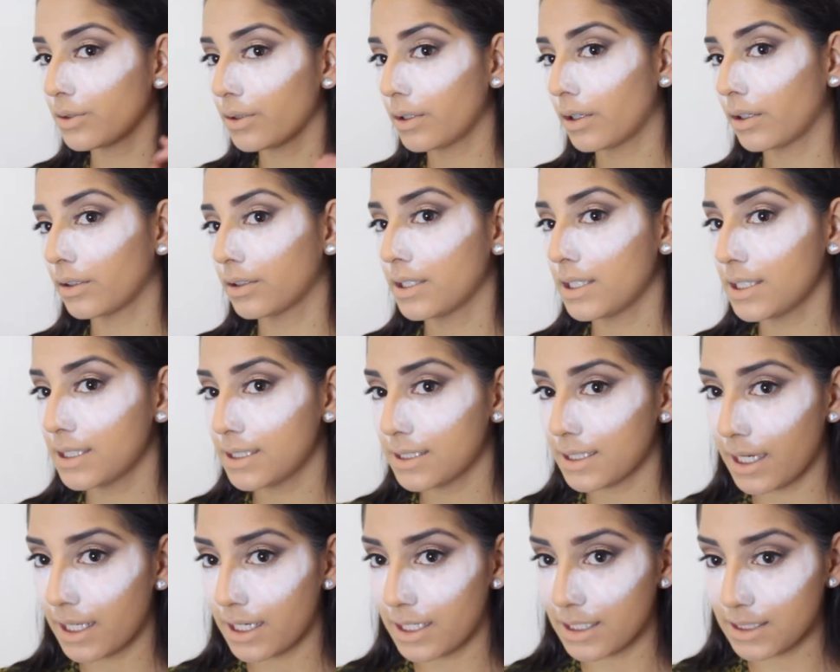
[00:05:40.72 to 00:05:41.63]
to do it on this
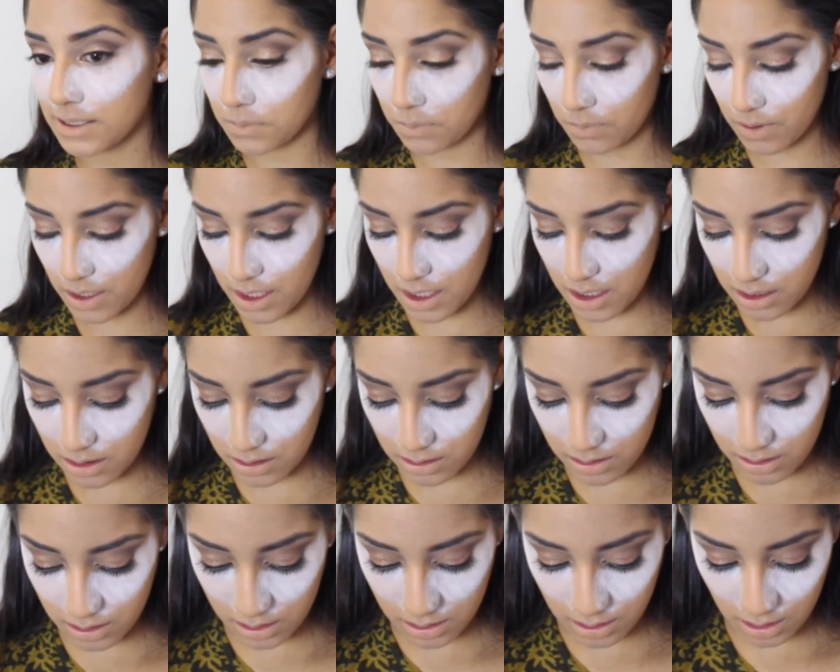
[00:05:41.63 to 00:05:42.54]
side as
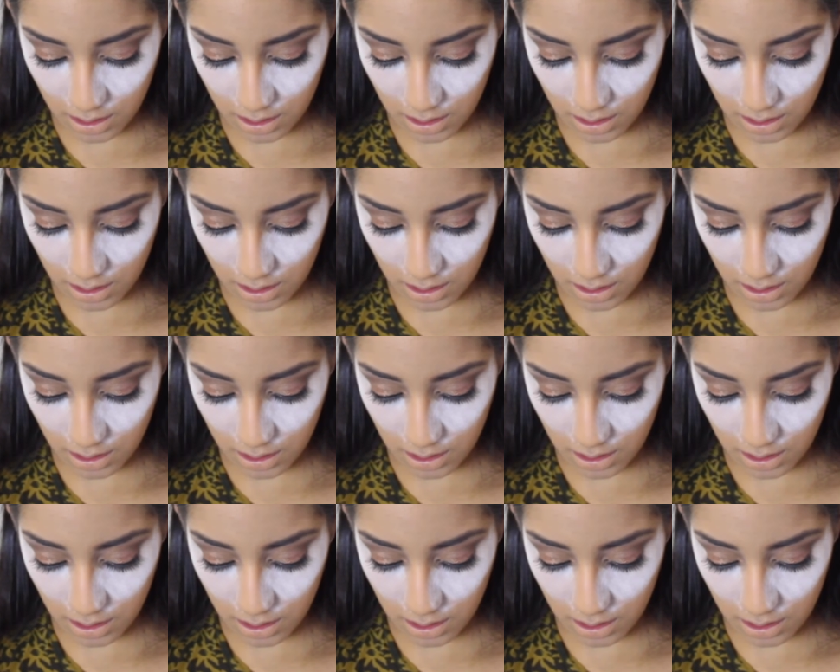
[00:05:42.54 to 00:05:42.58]
well.